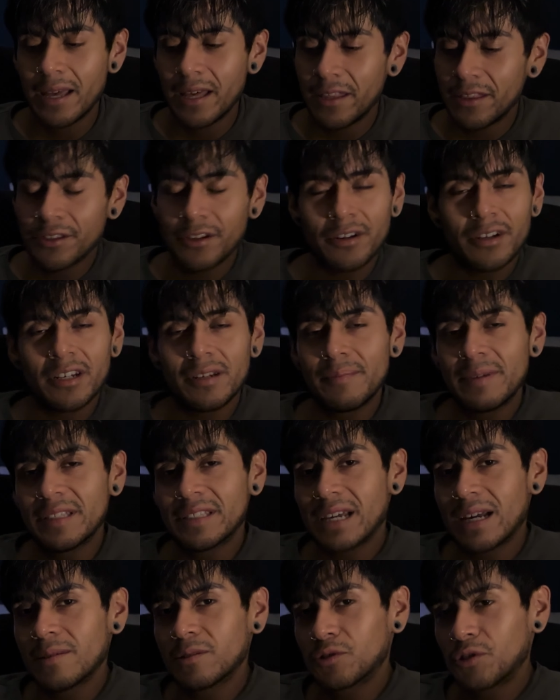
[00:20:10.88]
There are going to be
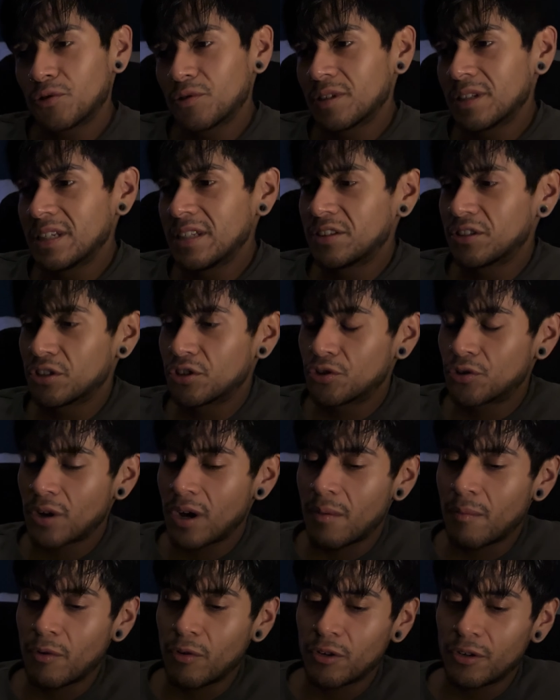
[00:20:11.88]
times where you need to
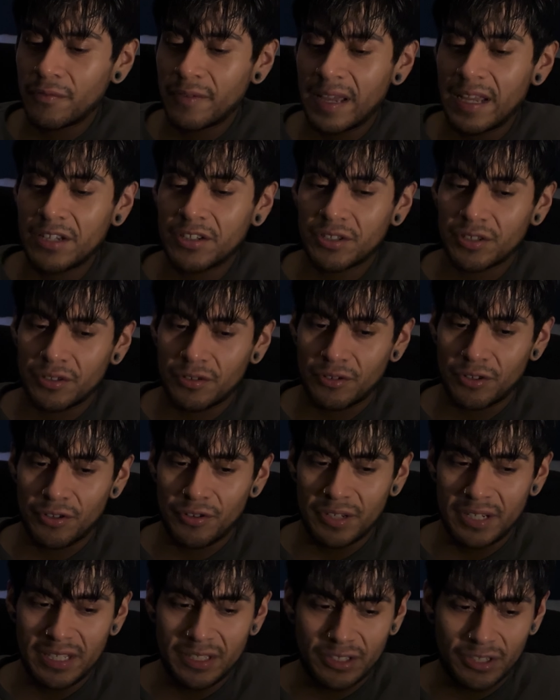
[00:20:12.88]
draw motivation or you
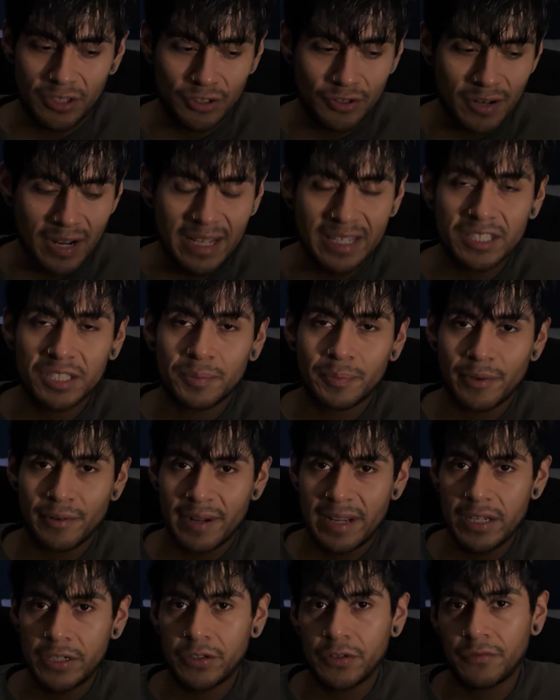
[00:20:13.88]
need to draw
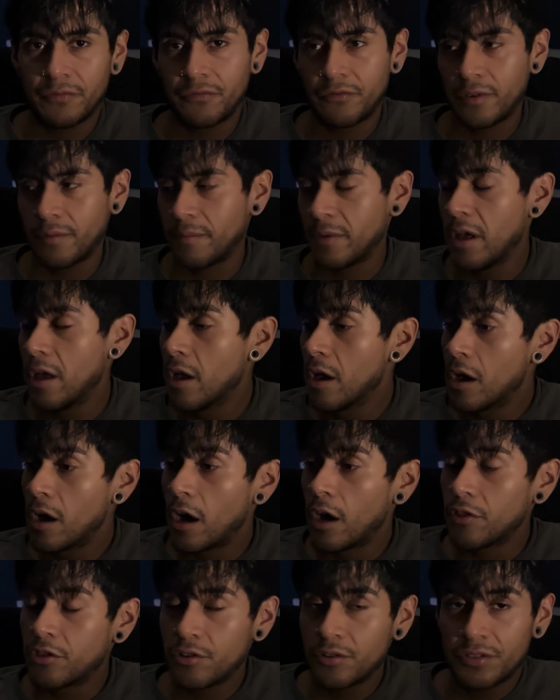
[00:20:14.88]
inspiration from
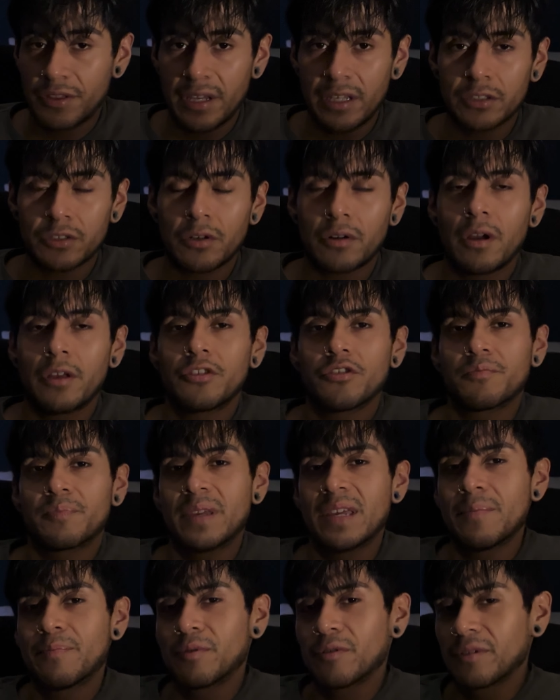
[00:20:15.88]
other things or other
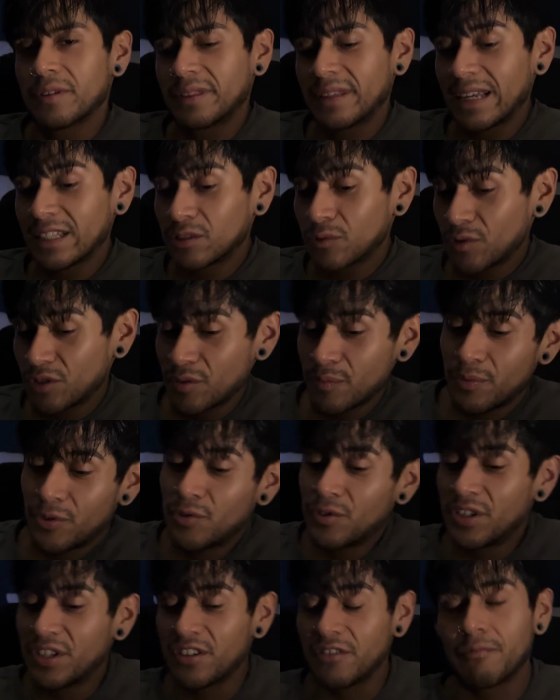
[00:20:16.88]
people. And that's where the
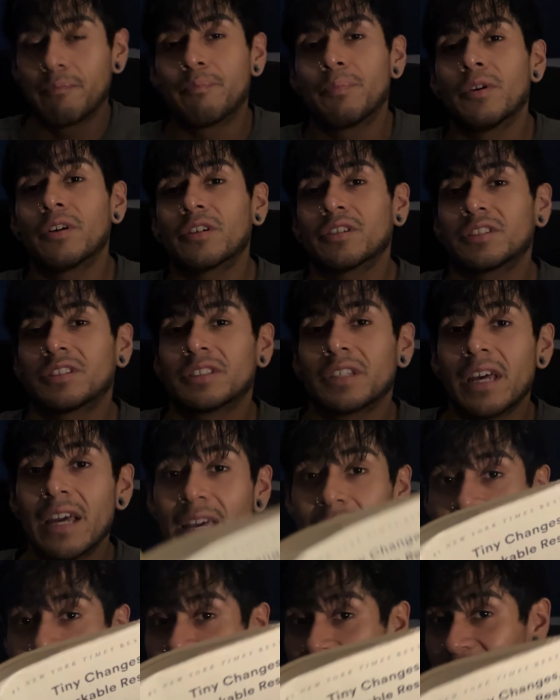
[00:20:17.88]
beauty of books,
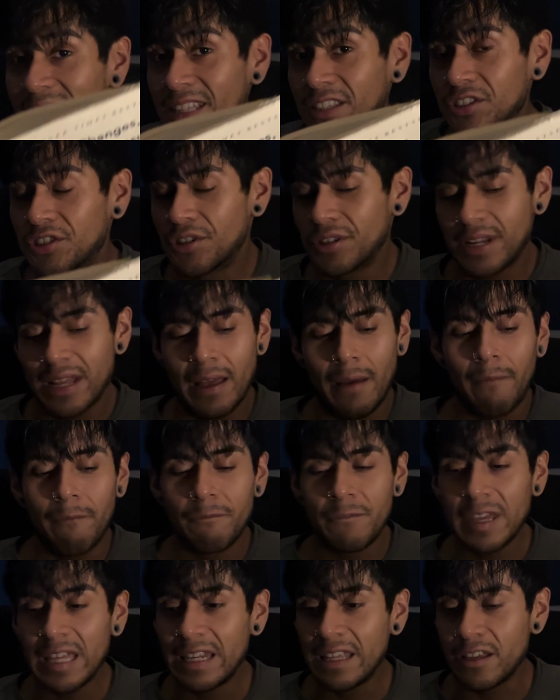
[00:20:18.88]
the internet,
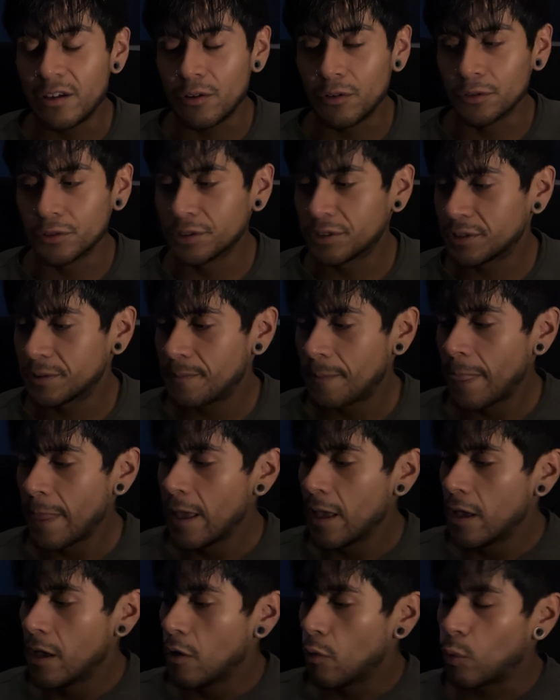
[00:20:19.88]
videos,
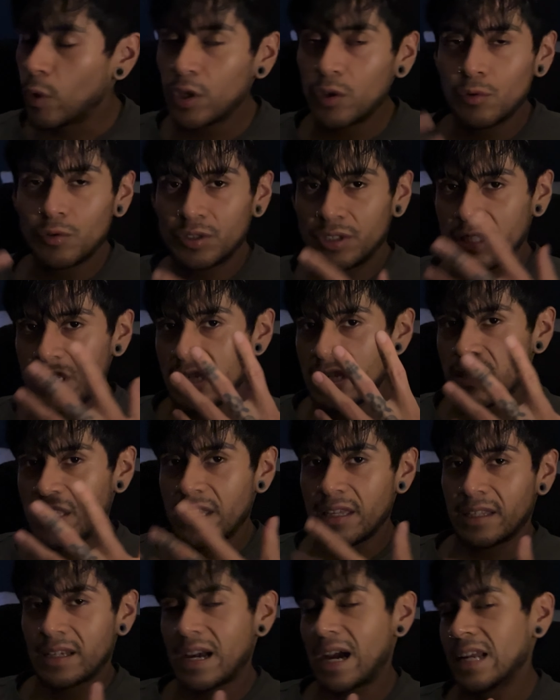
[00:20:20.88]
what you see,
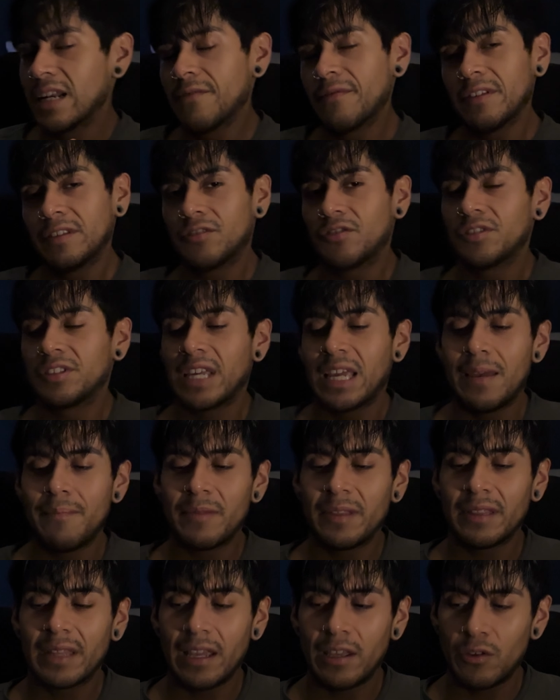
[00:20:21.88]
the kind of
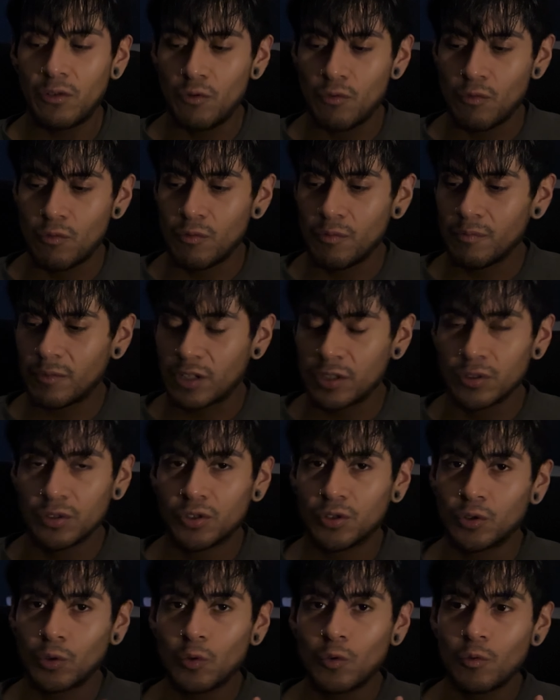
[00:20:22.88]
entertainment that you
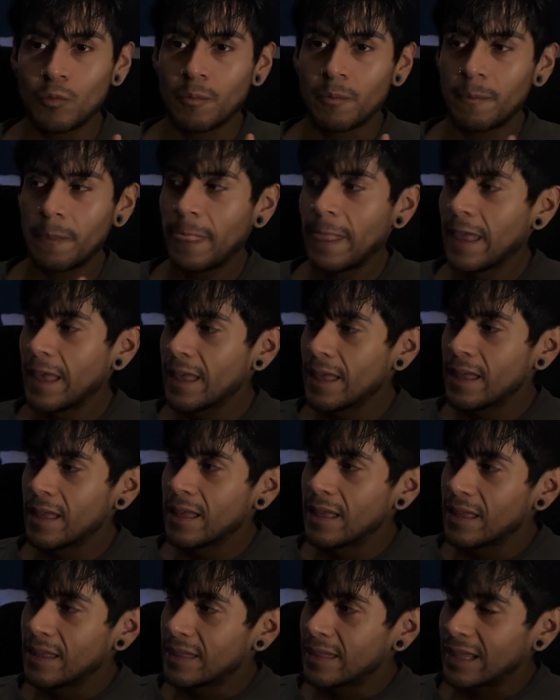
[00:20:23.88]
consume,
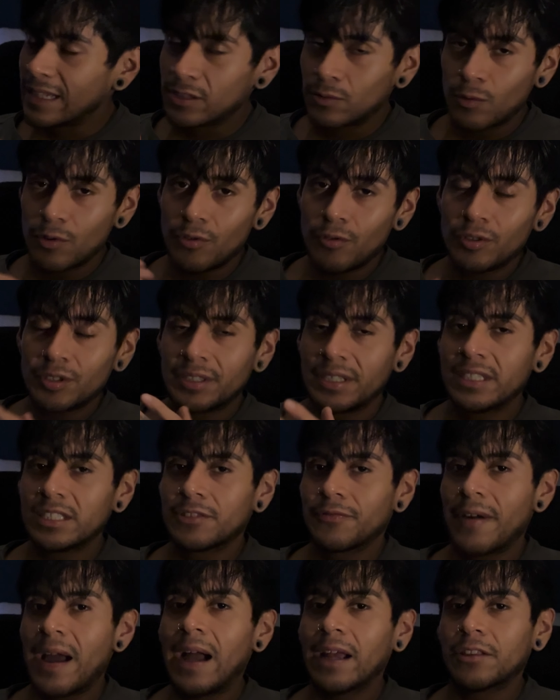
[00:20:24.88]
that's where those things
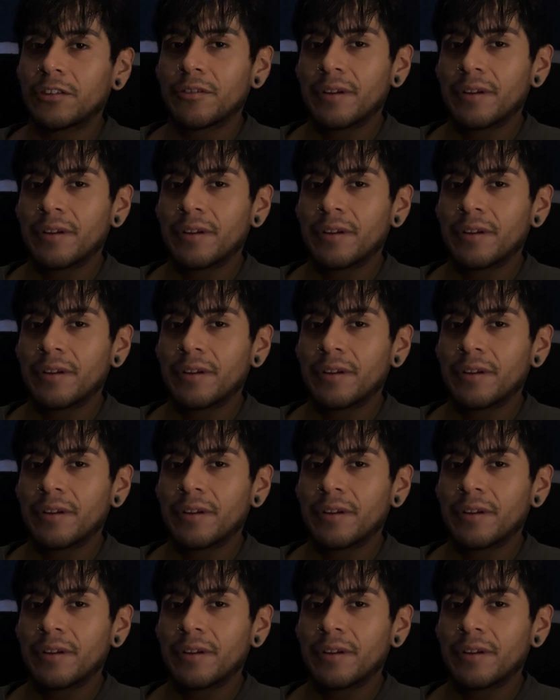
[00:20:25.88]
factor